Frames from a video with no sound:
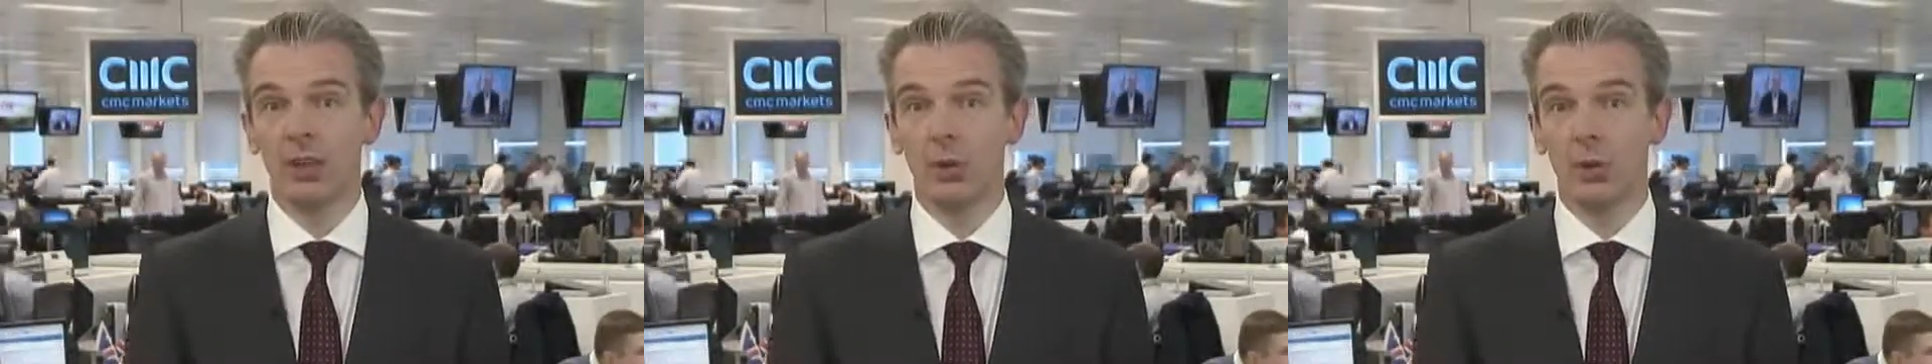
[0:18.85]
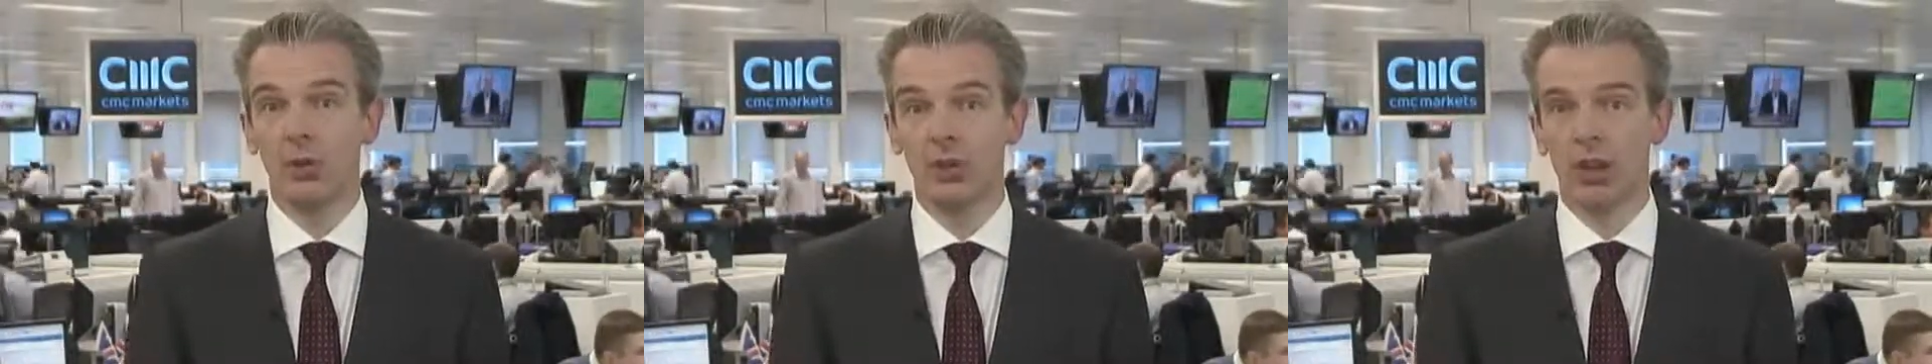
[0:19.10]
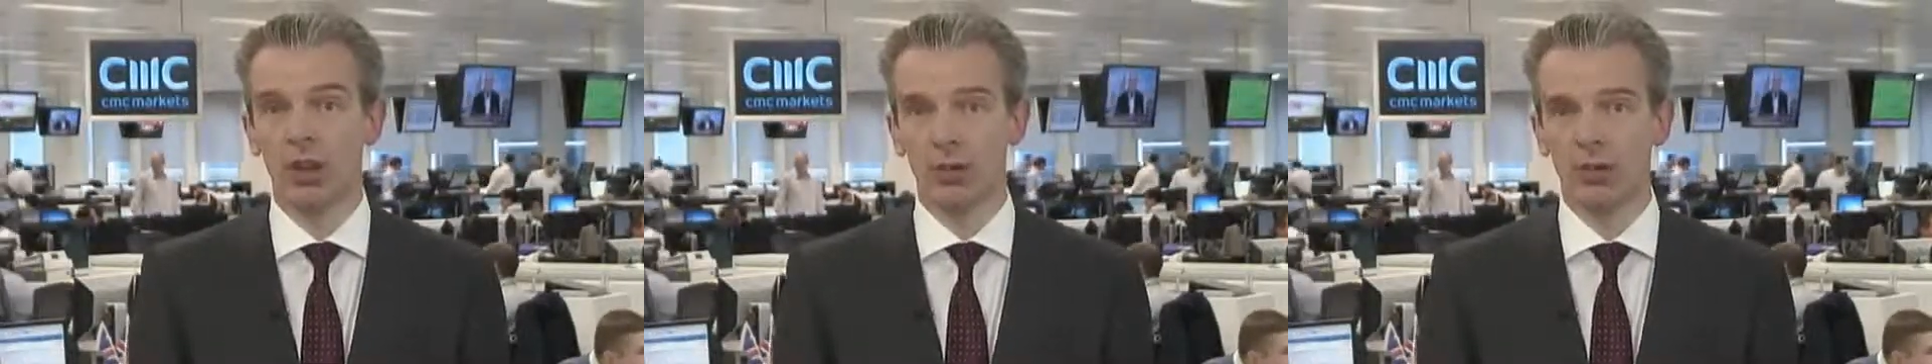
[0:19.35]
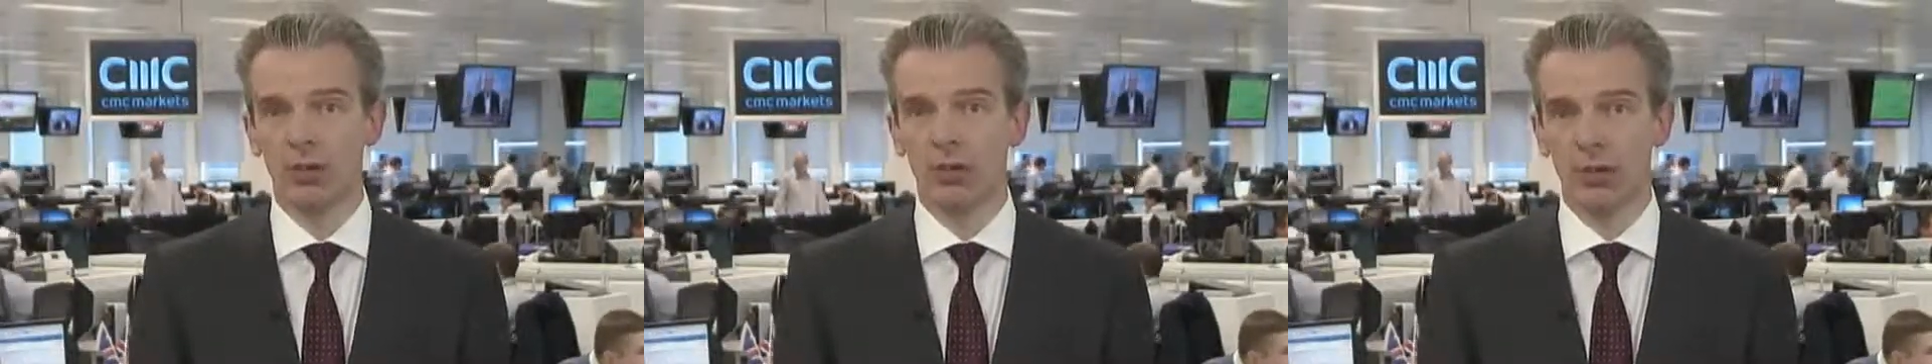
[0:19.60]
caught
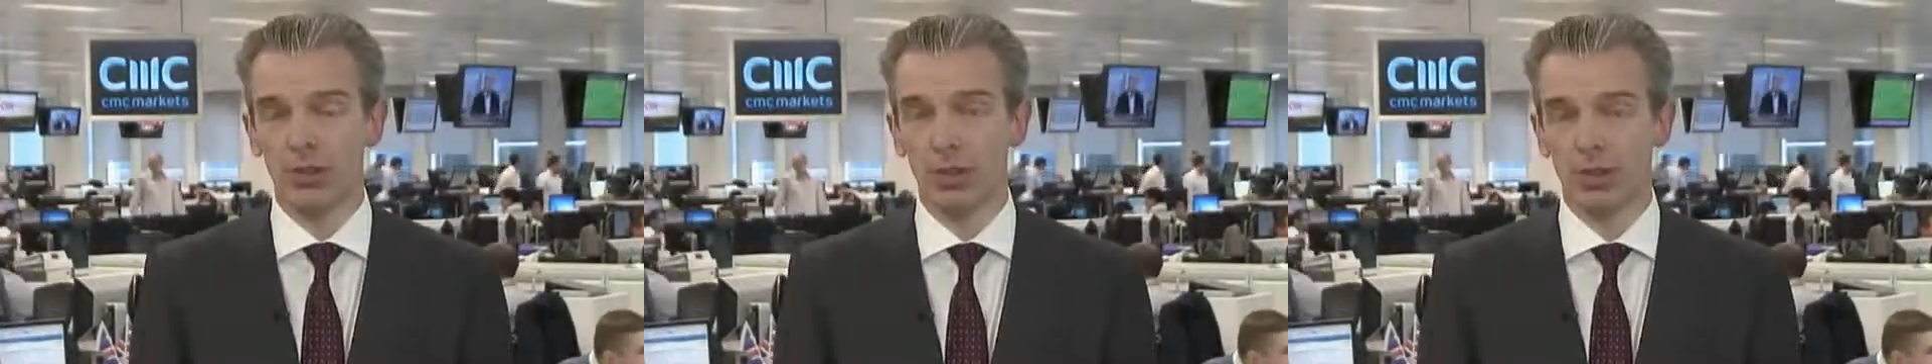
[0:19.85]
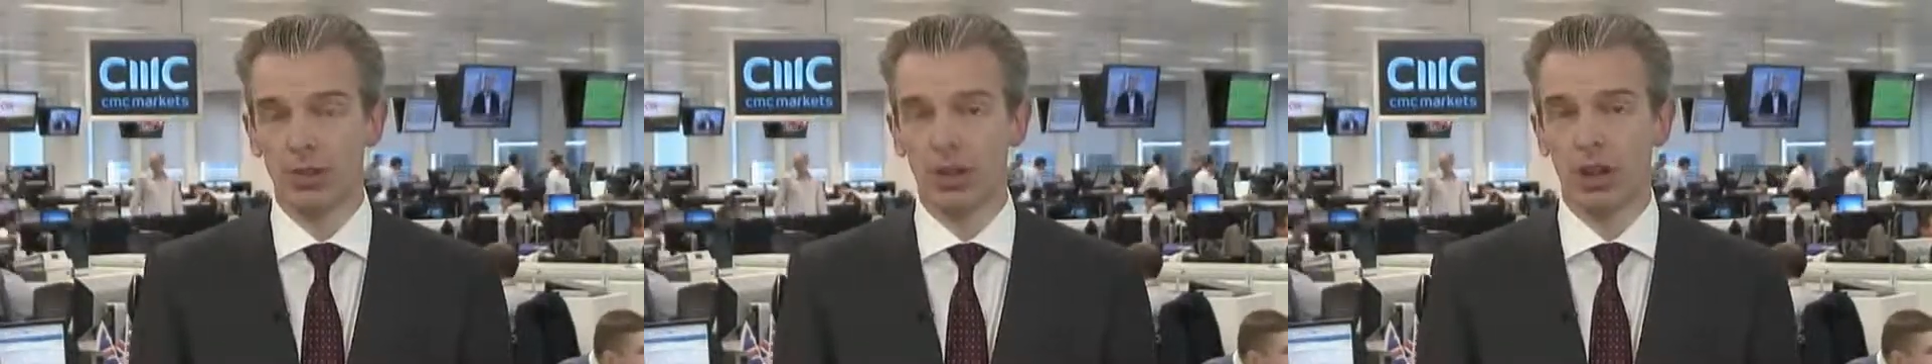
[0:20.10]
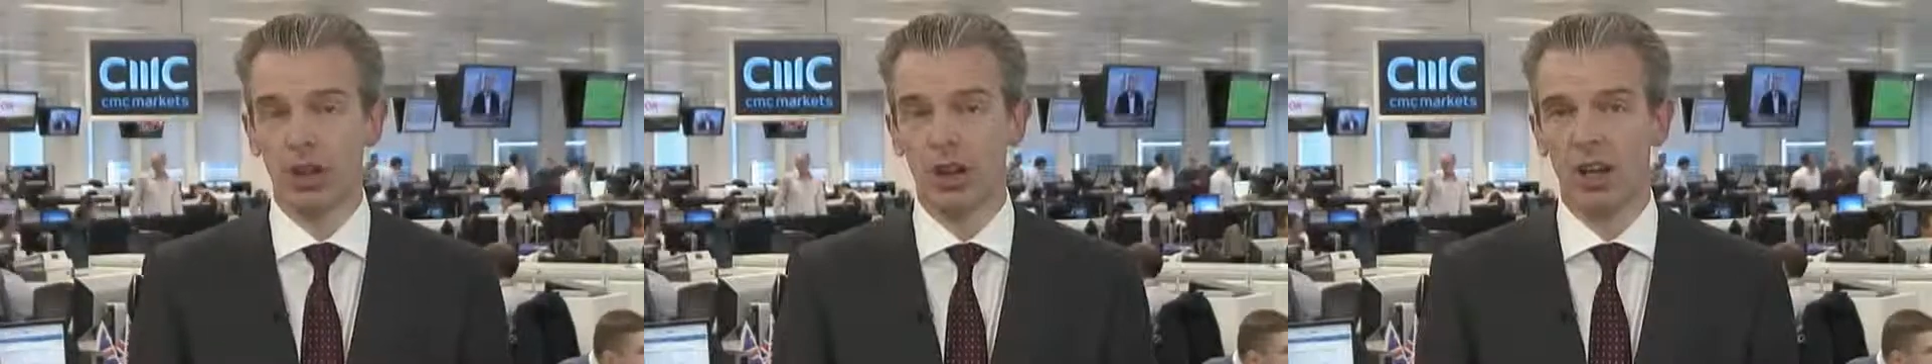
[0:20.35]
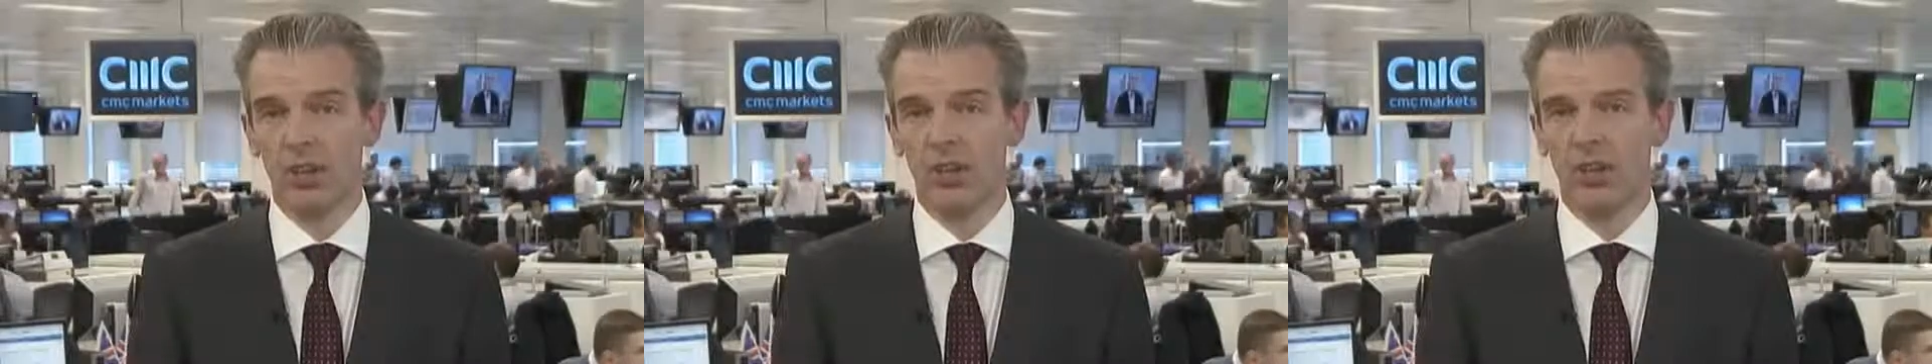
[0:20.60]
the majority of our
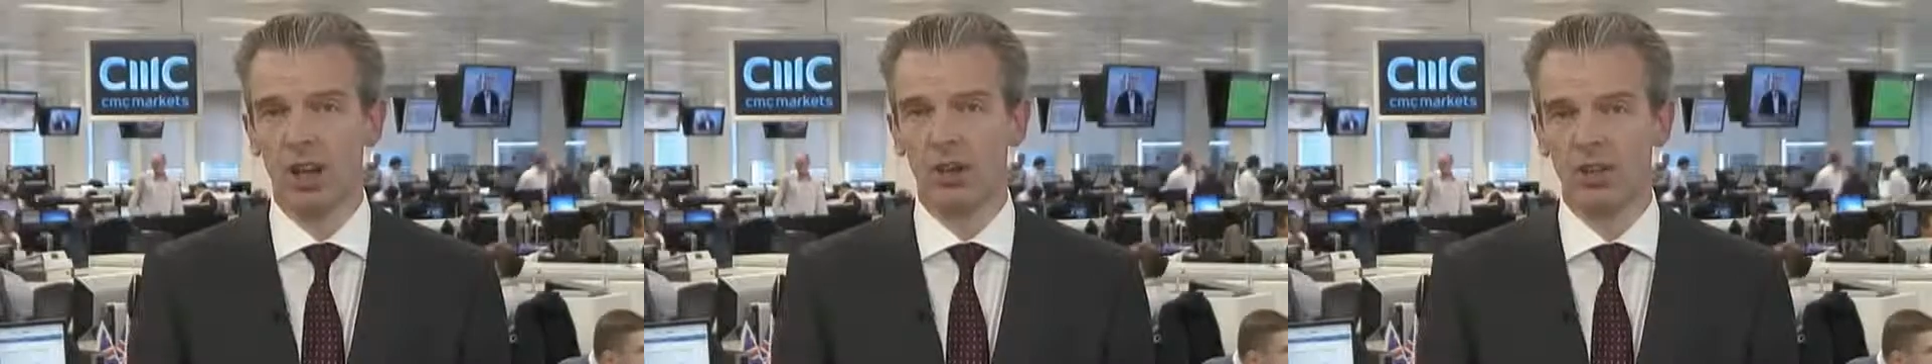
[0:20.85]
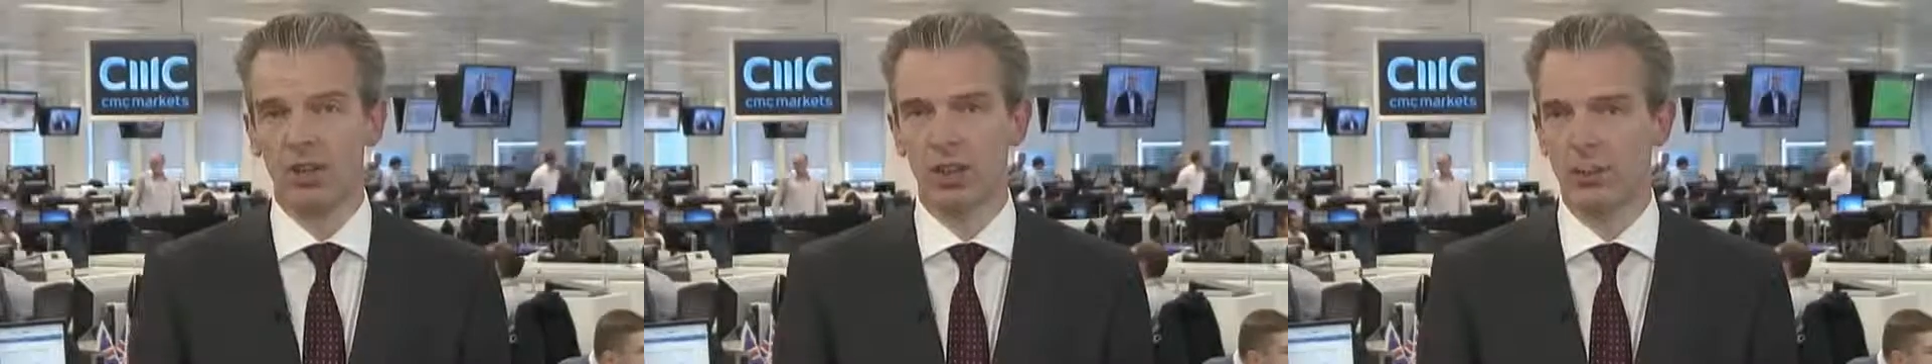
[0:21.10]
clients out.